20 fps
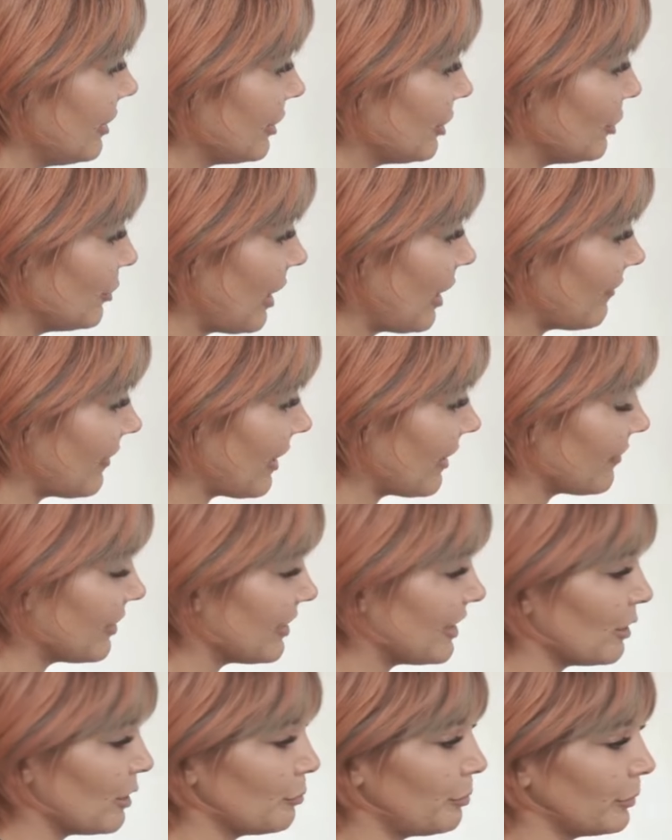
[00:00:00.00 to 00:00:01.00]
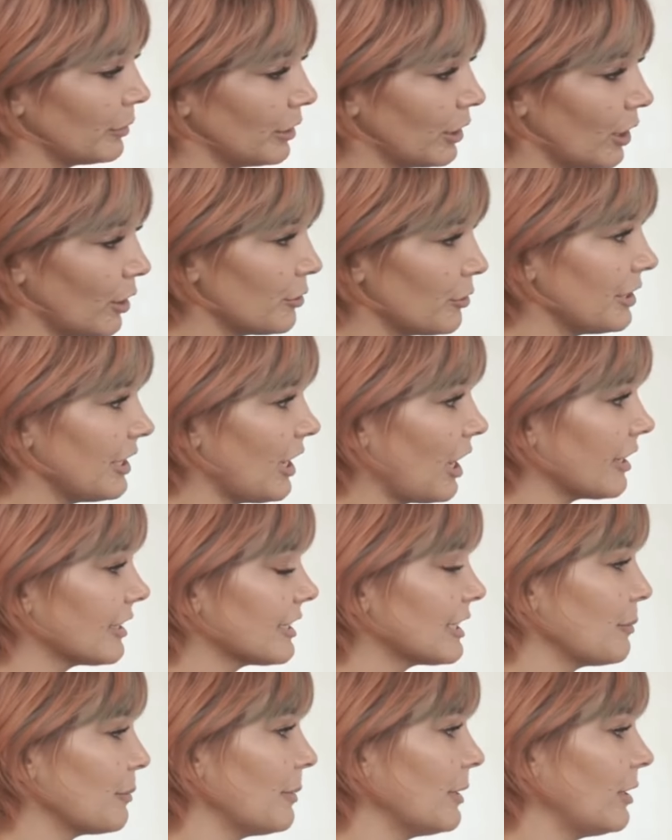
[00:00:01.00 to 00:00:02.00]
you have everything below the
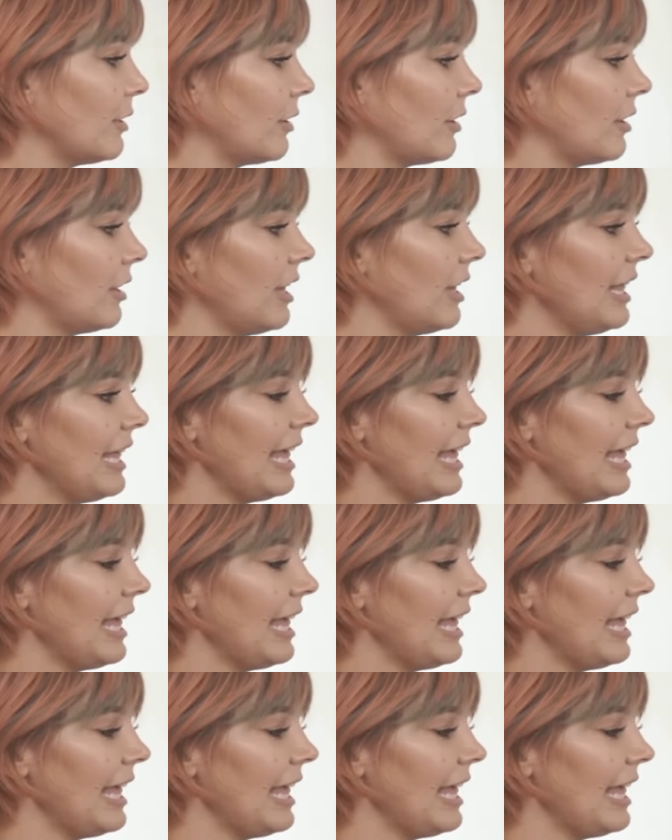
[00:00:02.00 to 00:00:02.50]
occipital